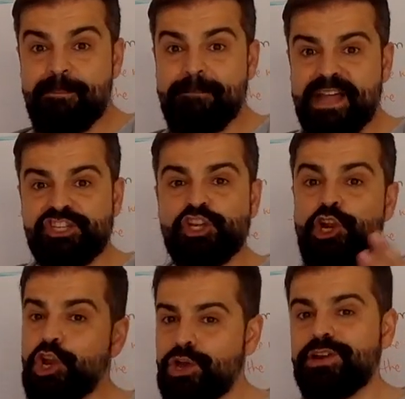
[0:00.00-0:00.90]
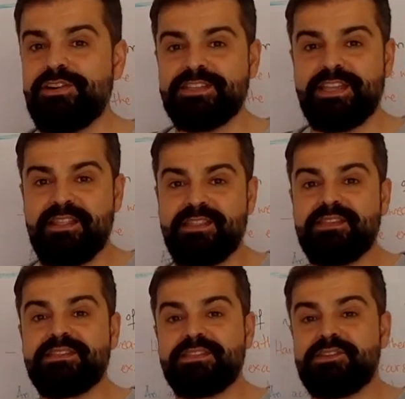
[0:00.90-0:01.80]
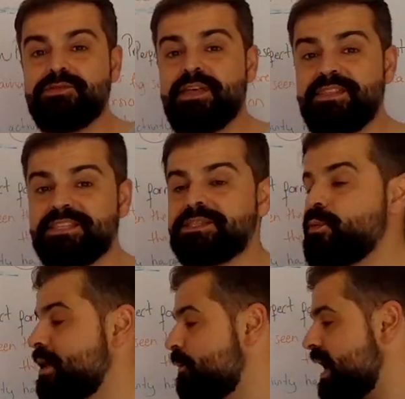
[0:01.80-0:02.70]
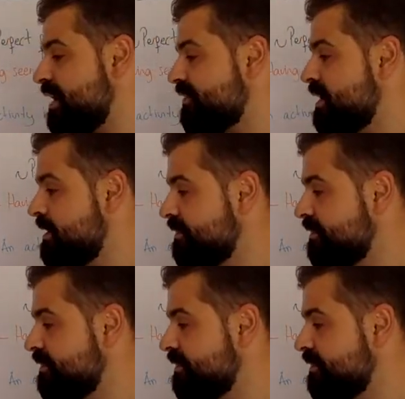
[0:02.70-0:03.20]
much longer sentence too, and this is why we have